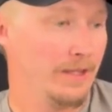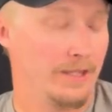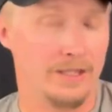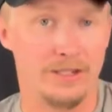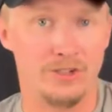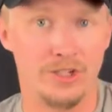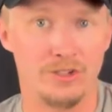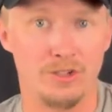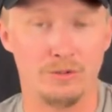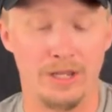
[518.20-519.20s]
The Gen
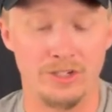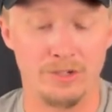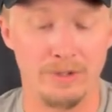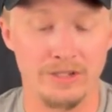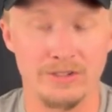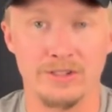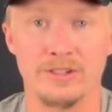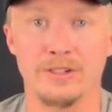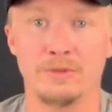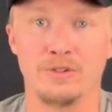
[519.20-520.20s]
2 HMS
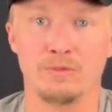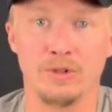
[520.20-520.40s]
system is